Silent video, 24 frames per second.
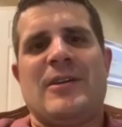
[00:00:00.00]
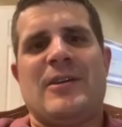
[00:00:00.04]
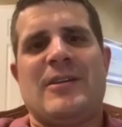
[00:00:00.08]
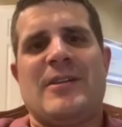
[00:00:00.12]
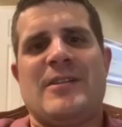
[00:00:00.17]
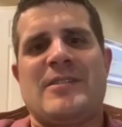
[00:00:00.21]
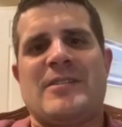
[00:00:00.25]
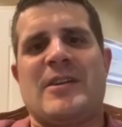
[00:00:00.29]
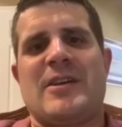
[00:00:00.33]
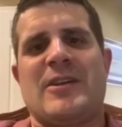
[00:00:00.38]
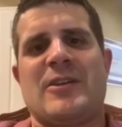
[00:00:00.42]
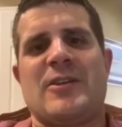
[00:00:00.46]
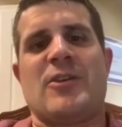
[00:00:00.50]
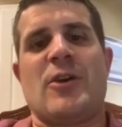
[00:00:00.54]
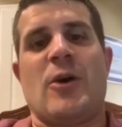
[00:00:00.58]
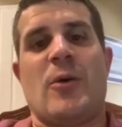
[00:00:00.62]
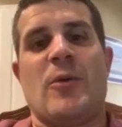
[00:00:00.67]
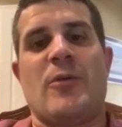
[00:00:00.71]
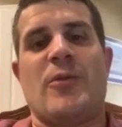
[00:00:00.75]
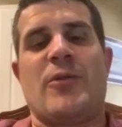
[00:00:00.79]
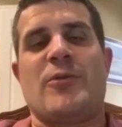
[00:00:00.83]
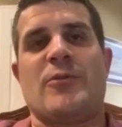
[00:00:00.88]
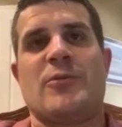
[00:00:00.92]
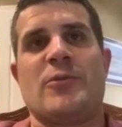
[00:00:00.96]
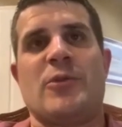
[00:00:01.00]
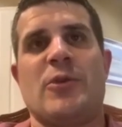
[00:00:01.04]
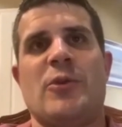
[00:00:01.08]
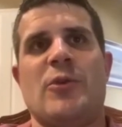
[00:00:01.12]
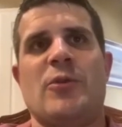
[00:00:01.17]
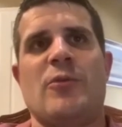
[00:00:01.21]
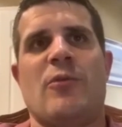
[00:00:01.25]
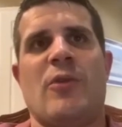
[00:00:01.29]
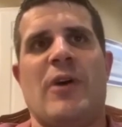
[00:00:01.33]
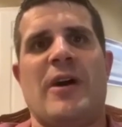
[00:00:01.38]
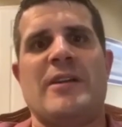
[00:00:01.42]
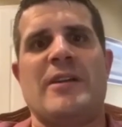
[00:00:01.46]
that's kind of going
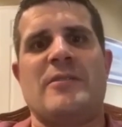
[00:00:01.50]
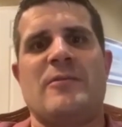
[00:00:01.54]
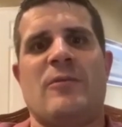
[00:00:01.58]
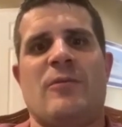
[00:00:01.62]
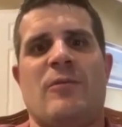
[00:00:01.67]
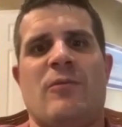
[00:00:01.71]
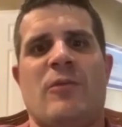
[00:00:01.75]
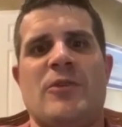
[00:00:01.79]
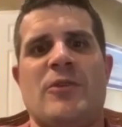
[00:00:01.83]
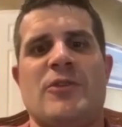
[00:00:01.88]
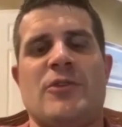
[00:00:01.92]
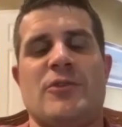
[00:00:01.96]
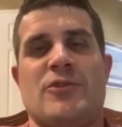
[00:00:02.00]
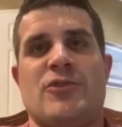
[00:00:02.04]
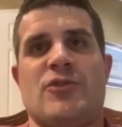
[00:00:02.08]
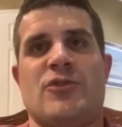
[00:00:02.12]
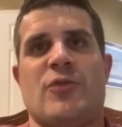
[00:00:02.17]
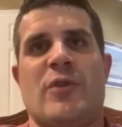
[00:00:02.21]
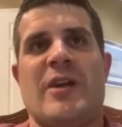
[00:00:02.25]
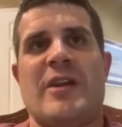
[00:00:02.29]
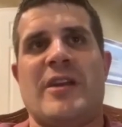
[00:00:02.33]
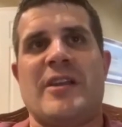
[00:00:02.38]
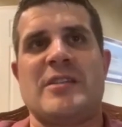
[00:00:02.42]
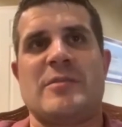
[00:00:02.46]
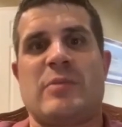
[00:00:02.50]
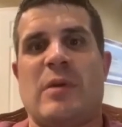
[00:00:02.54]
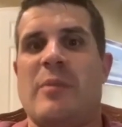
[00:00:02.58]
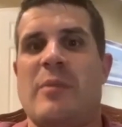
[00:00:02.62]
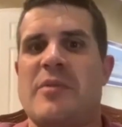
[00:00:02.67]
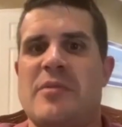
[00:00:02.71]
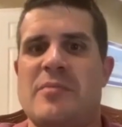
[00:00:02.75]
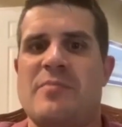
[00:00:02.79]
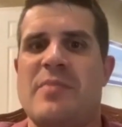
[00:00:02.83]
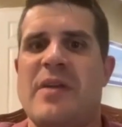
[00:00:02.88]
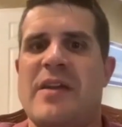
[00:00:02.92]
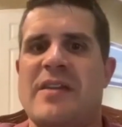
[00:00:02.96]
through what, what your training is
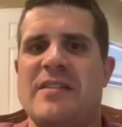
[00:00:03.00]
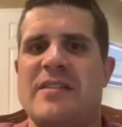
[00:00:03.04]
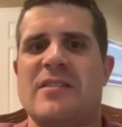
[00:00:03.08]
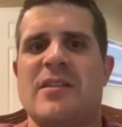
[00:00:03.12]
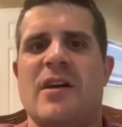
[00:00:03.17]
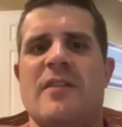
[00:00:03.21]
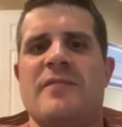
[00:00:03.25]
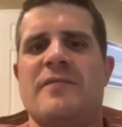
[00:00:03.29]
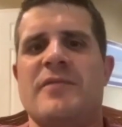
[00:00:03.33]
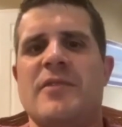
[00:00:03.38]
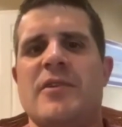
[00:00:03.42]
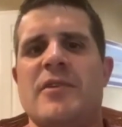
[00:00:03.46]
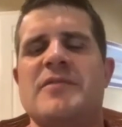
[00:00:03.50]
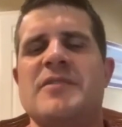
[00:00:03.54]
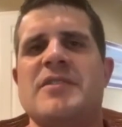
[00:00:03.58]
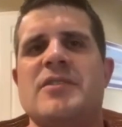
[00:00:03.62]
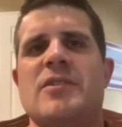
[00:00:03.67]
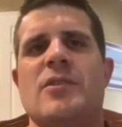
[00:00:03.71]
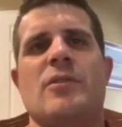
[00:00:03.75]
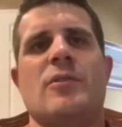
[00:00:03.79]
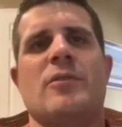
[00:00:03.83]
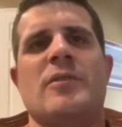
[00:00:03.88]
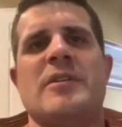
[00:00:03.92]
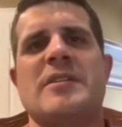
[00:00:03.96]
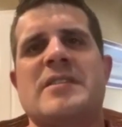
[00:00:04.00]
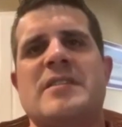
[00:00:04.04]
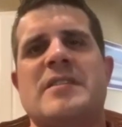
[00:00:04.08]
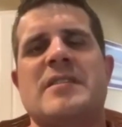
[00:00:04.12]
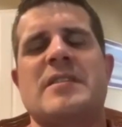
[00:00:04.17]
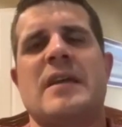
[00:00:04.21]
probably based off of. So it's,